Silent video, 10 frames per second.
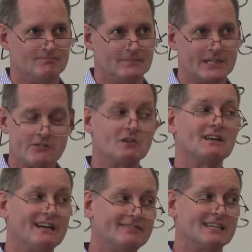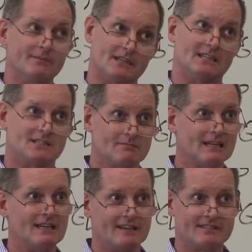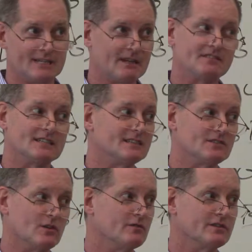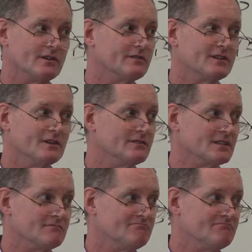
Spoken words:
In our own lifetime, at least in my lifetime, I've seen this over and over and over.